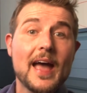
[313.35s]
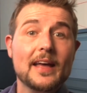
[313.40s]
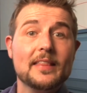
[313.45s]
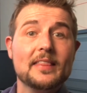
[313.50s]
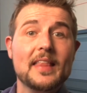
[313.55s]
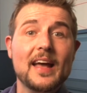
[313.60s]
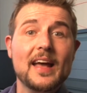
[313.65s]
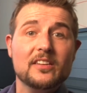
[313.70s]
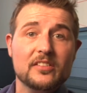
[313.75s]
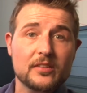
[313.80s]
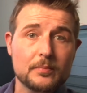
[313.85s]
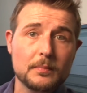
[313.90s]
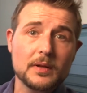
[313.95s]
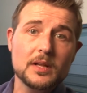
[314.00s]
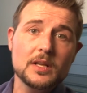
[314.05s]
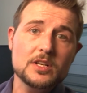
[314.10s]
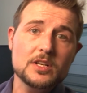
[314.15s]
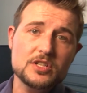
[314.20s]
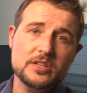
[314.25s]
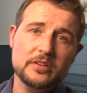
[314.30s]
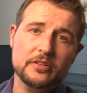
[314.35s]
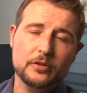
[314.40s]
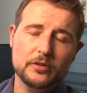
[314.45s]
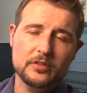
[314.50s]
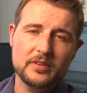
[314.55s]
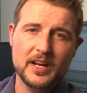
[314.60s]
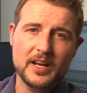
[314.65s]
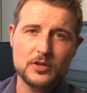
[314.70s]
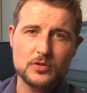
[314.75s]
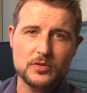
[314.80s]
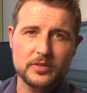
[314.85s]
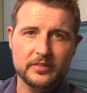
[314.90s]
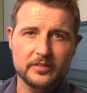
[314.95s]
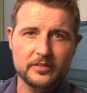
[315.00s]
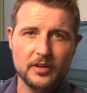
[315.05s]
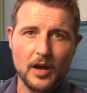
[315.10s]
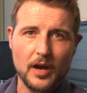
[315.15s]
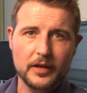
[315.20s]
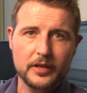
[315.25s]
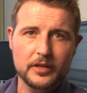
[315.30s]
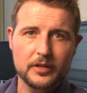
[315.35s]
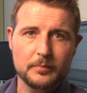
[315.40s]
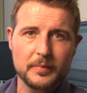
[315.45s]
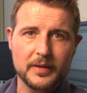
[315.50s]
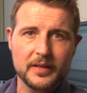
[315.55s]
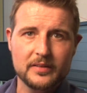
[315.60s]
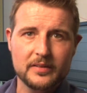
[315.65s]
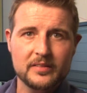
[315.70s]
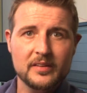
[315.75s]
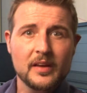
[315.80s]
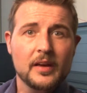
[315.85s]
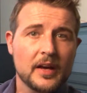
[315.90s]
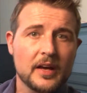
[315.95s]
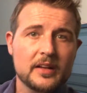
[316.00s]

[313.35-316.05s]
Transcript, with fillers: and that's malicious or dangerous documents.